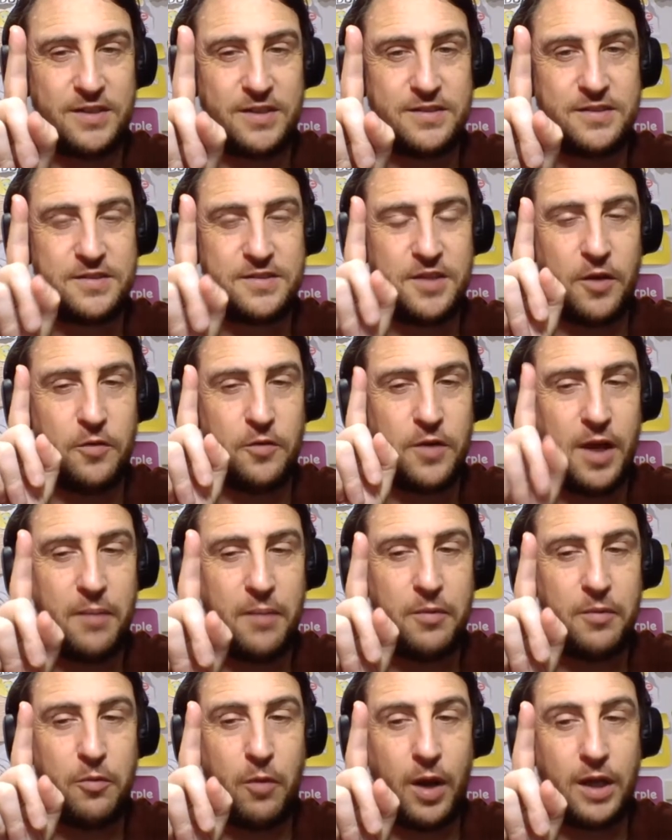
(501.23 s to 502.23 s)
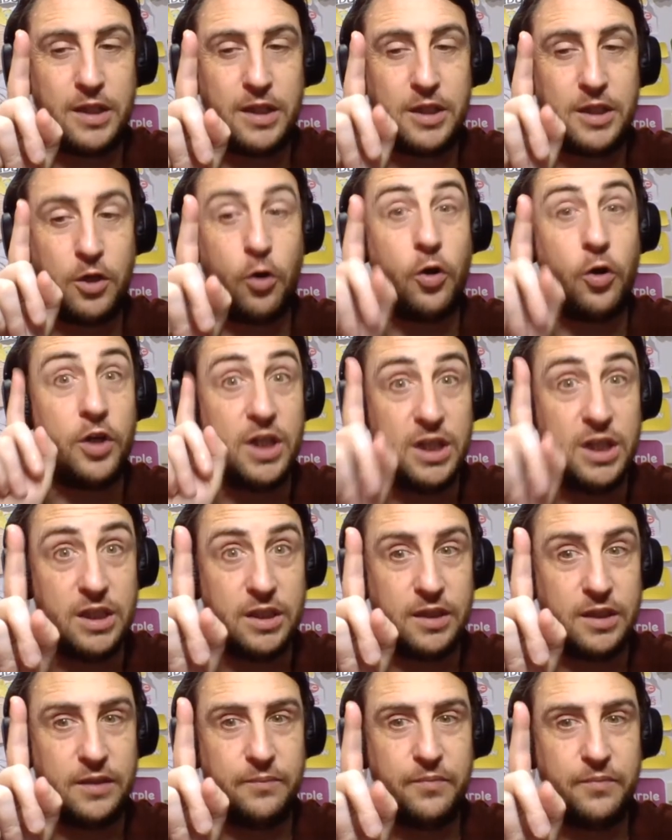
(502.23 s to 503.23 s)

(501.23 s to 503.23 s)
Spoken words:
So number one, Kornung,